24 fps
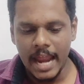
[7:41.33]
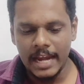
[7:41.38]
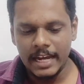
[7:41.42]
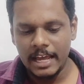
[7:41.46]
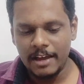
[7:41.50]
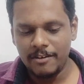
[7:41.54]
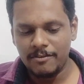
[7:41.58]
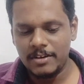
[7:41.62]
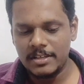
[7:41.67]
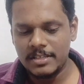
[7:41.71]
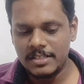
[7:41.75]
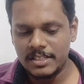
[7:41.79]
And
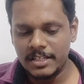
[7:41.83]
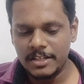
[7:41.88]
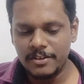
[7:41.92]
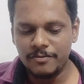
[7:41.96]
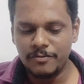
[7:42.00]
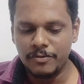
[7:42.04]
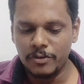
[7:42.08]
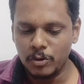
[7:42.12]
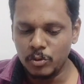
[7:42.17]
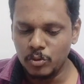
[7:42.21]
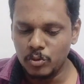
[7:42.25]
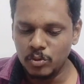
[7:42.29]
I have
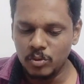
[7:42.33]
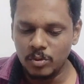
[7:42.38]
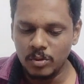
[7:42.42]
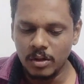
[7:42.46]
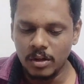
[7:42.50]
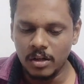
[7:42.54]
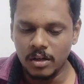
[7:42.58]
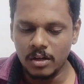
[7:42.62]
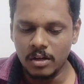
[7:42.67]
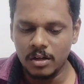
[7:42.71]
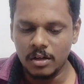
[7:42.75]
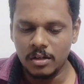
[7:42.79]
listed few
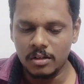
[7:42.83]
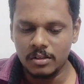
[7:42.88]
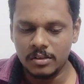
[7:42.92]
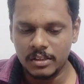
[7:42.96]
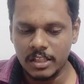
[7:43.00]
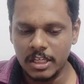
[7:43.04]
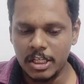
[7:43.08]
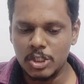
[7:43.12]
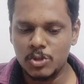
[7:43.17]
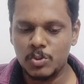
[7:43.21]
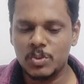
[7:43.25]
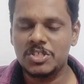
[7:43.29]

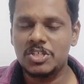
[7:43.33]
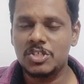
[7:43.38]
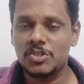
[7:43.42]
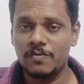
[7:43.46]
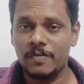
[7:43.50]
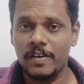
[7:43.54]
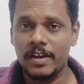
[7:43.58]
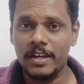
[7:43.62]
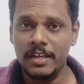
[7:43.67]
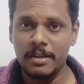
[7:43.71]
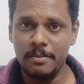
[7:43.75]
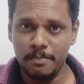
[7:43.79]
things which
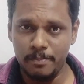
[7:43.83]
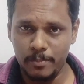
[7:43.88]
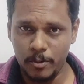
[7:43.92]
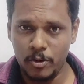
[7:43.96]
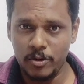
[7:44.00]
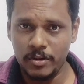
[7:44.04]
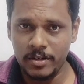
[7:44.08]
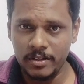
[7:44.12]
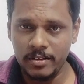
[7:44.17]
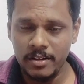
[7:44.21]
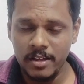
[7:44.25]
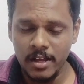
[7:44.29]
is very
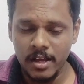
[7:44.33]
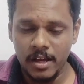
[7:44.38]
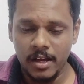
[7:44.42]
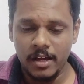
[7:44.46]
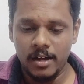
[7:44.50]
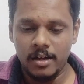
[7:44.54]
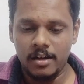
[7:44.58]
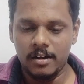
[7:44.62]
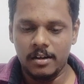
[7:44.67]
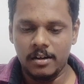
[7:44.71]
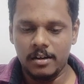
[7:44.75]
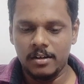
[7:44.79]
important
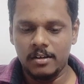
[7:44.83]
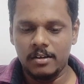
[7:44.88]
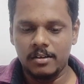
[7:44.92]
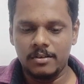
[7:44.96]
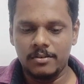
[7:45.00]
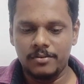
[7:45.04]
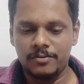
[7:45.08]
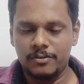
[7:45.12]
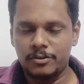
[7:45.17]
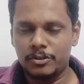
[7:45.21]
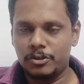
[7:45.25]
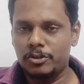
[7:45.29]

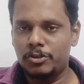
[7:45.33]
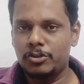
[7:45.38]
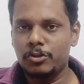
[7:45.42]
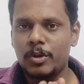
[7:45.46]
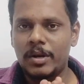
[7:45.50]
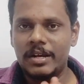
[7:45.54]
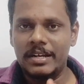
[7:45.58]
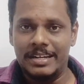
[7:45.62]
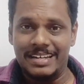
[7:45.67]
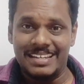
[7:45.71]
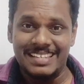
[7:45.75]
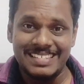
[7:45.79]

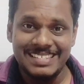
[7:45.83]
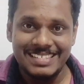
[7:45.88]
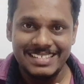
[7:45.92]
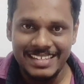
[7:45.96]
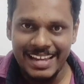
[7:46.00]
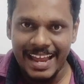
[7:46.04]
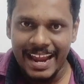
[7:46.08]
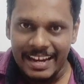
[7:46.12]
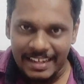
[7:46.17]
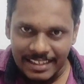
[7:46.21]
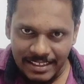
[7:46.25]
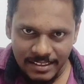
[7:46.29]
to
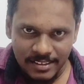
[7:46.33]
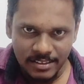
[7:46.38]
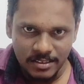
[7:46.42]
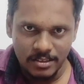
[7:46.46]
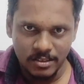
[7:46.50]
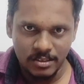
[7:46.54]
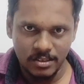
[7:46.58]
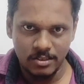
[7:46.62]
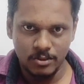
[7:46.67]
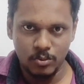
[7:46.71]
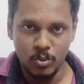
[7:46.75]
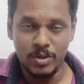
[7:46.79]
understand
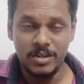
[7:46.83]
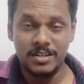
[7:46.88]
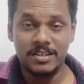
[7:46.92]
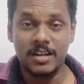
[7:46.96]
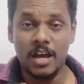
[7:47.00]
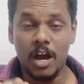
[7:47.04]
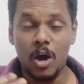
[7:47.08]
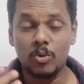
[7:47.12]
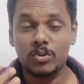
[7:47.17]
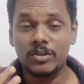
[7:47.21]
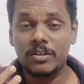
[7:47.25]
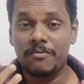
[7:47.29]
what
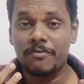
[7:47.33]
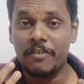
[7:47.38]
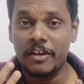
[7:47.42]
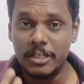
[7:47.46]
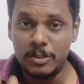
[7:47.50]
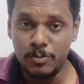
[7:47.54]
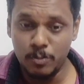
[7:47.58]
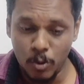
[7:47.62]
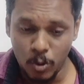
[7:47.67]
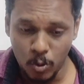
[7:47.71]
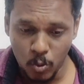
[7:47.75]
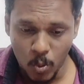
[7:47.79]
how the
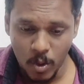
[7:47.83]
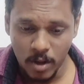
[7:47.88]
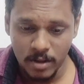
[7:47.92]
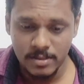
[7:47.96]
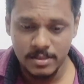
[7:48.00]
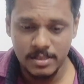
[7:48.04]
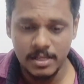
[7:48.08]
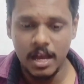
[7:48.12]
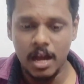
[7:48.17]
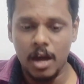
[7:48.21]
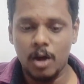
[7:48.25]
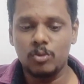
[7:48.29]
Facebook
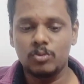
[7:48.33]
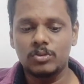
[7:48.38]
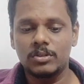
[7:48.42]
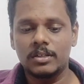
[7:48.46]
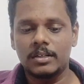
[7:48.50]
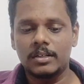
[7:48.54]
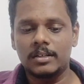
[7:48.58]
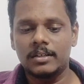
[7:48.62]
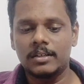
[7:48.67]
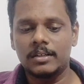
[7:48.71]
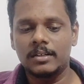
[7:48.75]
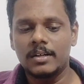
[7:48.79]
works, how
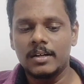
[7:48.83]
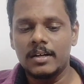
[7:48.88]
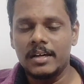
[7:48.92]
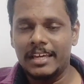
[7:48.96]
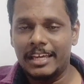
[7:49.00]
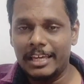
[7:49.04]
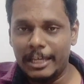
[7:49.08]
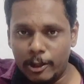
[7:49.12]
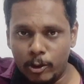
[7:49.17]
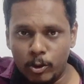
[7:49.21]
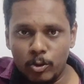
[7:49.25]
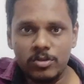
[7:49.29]
the
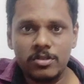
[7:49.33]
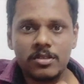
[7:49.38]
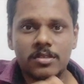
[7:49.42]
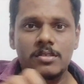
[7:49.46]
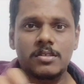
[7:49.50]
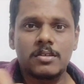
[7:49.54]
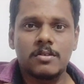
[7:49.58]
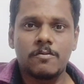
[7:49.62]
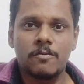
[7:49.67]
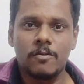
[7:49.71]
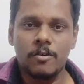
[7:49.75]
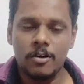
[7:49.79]

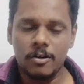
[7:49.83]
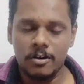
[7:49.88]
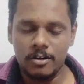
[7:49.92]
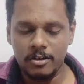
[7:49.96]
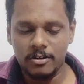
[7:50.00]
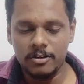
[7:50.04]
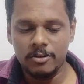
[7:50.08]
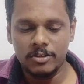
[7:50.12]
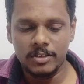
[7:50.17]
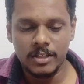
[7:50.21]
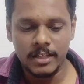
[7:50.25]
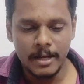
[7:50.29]
ecosystem
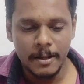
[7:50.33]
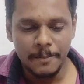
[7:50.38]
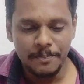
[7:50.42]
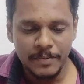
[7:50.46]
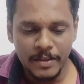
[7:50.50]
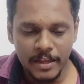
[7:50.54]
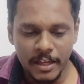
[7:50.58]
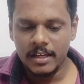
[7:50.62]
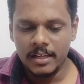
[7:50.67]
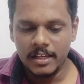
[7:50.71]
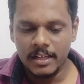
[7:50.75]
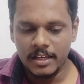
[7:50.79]
work
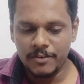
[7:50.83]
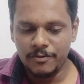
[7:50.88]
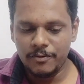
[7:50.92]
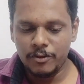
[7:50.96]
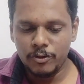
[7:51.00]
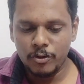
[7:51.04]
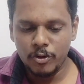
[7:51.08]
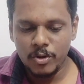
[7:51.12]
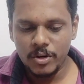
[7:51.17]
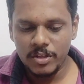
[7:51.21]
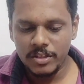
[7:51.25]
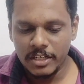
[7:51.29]
anodana. If
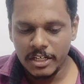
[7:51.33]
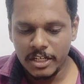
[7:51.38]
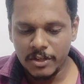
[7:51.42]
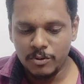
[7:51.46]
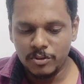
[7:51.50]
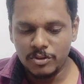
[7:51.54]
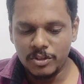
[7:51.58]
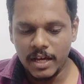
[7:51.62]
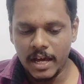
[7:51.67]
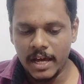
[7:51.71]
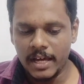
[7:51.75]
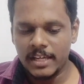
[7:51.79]
you note the
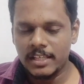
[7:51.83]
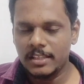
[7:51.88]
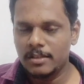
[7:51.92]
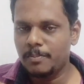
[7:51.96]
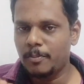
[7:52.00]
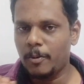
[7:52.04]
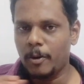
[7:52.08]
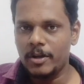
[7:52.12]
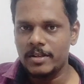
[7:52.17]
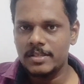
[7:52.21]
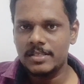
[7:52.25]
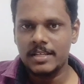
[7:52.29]
new one, the high
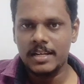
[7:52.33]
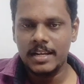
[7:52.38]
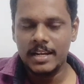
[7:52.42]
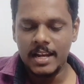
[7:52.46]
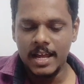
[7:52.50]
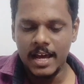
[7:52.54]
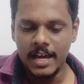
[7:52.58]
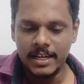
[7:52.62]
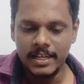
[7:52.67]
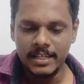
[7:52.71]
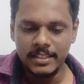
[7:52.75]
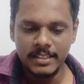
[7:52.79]
the points
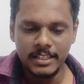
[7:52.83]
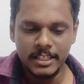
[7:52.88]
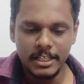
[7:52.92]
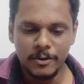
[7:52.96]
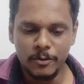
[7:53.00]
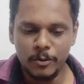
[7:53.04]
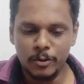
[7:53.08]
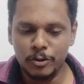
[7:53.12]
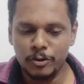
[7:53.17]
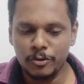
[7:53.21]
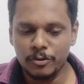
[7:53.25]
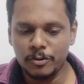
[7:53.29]
anan
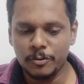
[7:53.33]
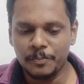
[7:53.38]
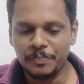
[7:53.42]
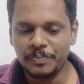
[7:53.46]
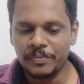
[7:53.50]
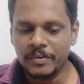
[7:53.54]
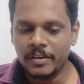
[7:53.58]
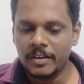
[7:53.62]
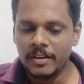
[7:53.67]
hakidini ondu